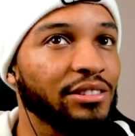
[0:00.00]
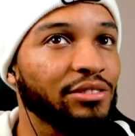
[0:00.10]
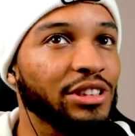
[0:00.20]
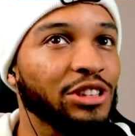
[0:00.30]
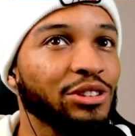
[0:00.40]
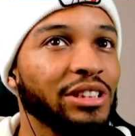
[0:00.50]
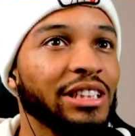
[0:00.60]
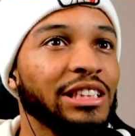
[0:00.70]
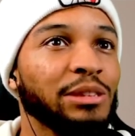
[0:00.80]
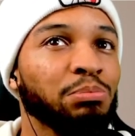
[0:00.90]
Restricting
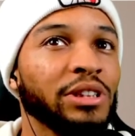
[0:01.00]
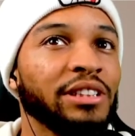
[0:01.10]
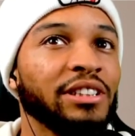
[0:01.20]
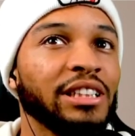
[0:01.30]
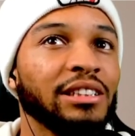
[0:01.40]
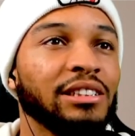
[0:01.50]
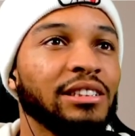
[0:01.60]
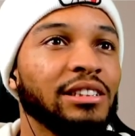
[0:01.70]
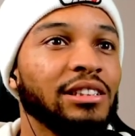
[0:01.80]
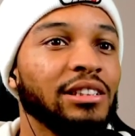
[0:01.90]
his breathing.
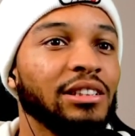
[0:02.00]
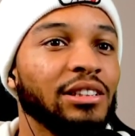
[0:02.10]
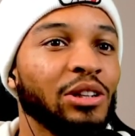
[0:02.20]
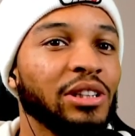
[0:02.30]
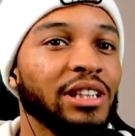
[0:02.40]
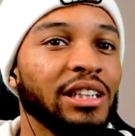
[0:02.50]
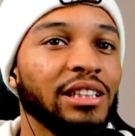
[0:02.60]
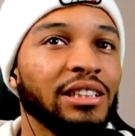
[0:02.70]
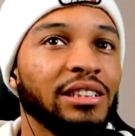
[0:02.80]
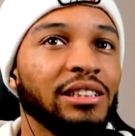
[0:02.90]
Okay.